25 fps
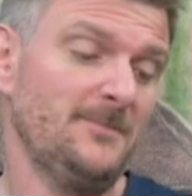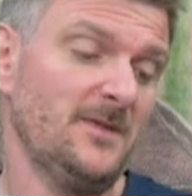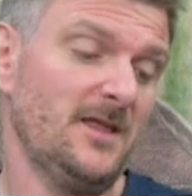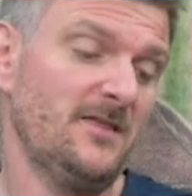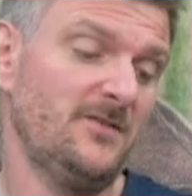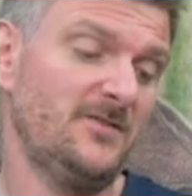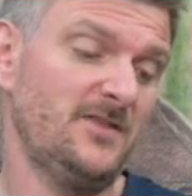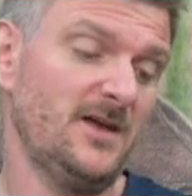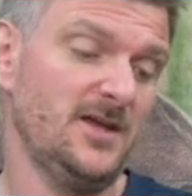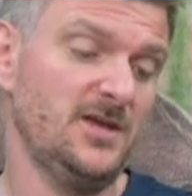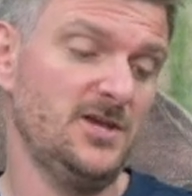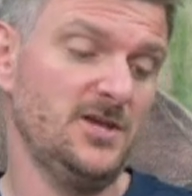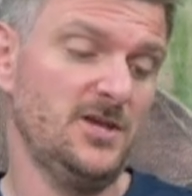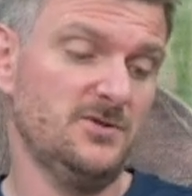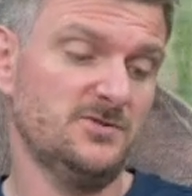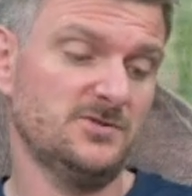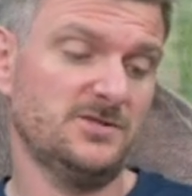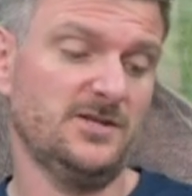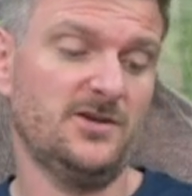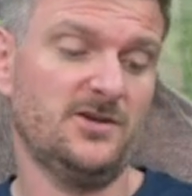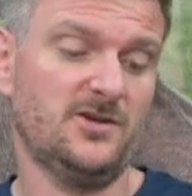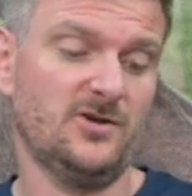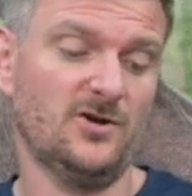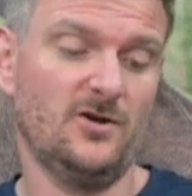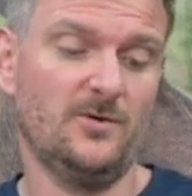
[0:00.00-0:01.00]
They
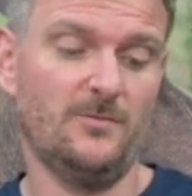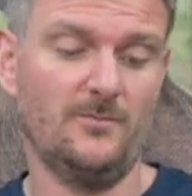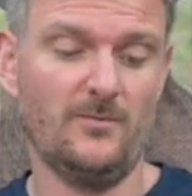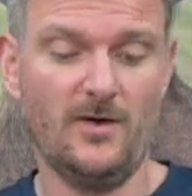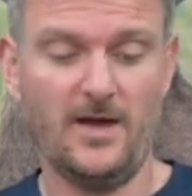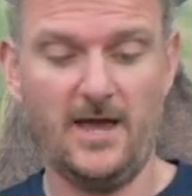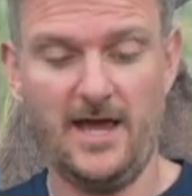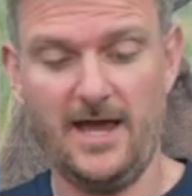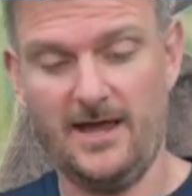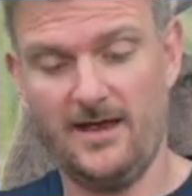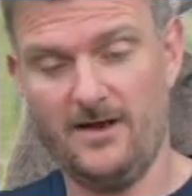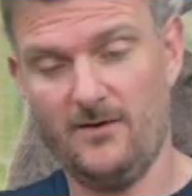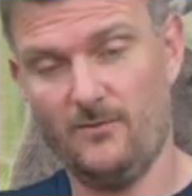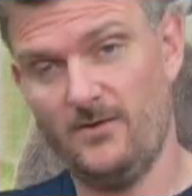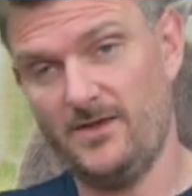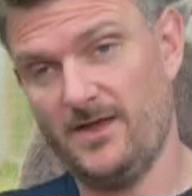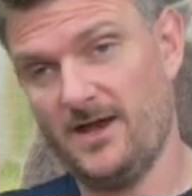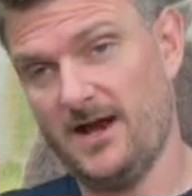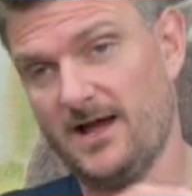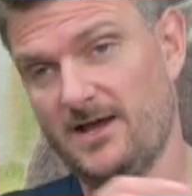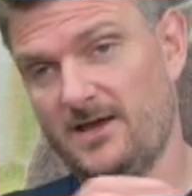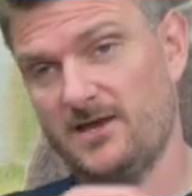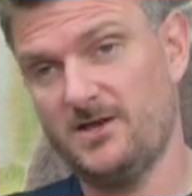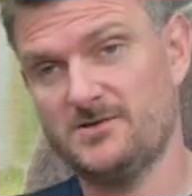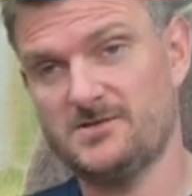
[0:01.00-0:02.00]
usually come with an
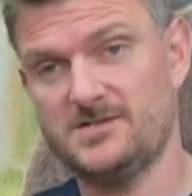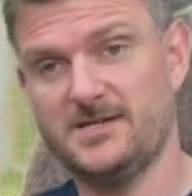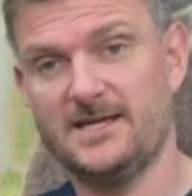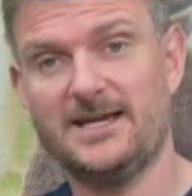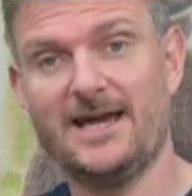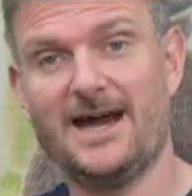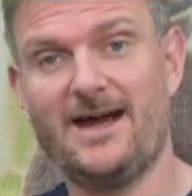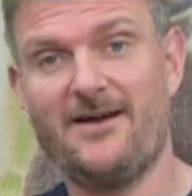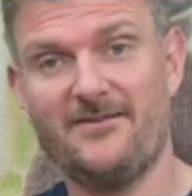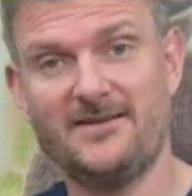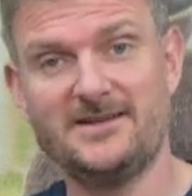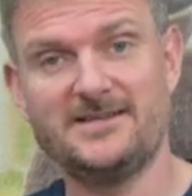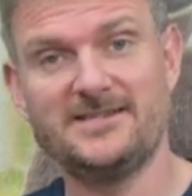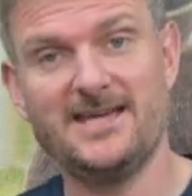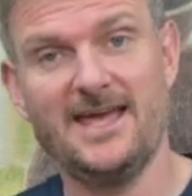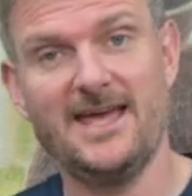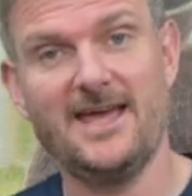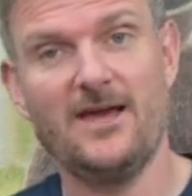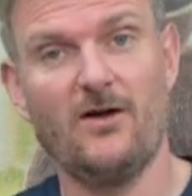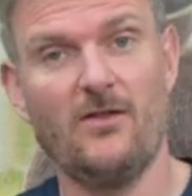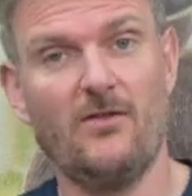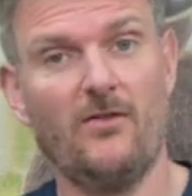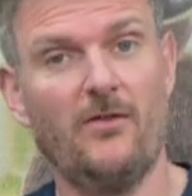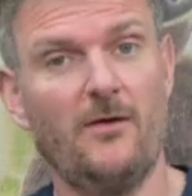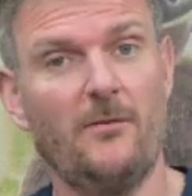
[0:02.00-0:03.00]
accuracy guarantee
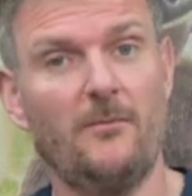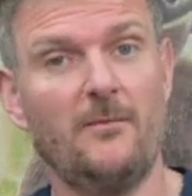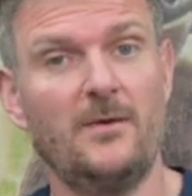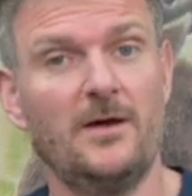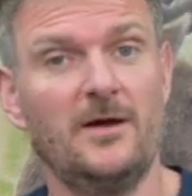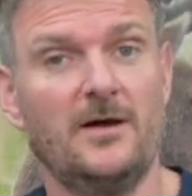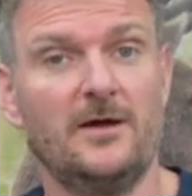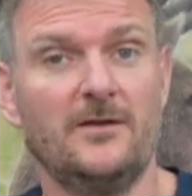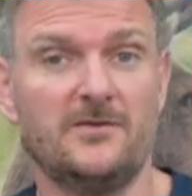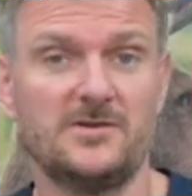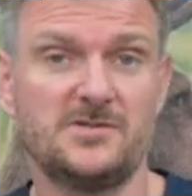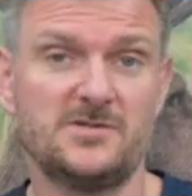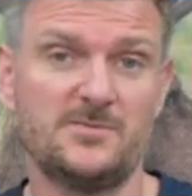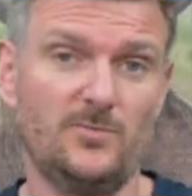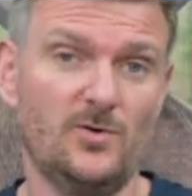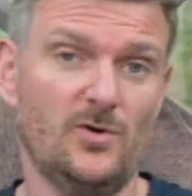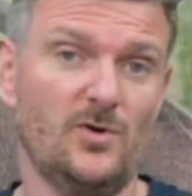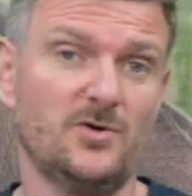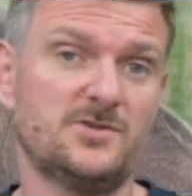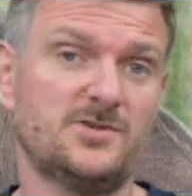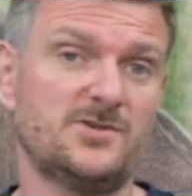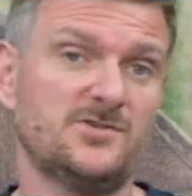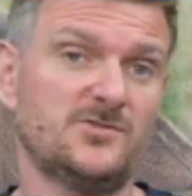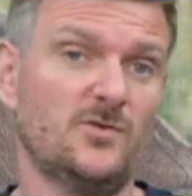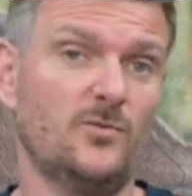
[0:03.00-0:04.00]
on them. The
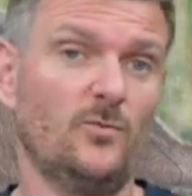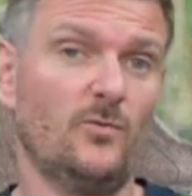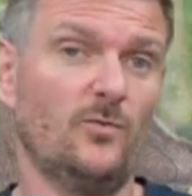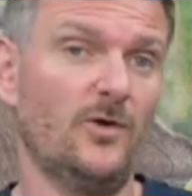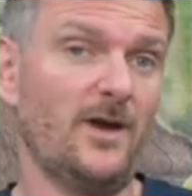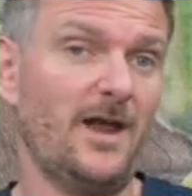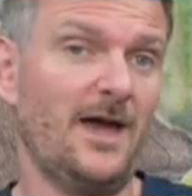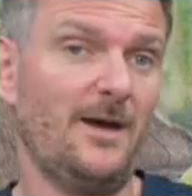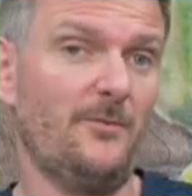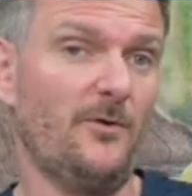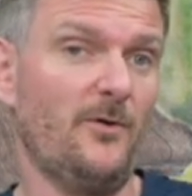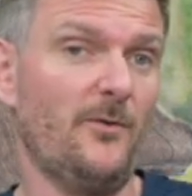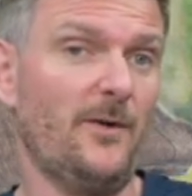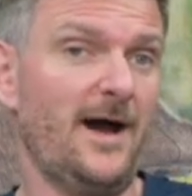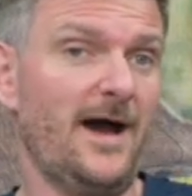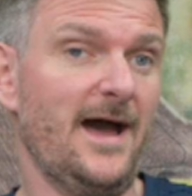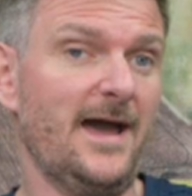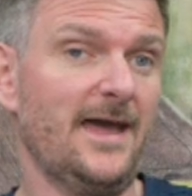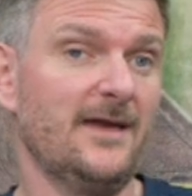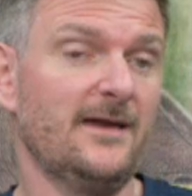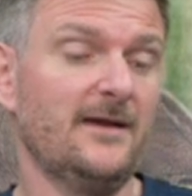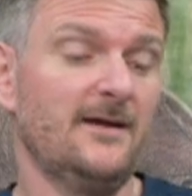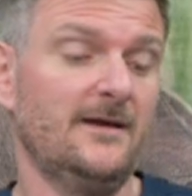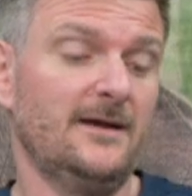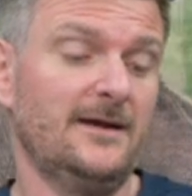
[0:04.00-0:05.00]
Sporters are 1
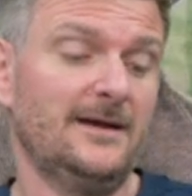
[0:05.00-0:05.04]
MOA.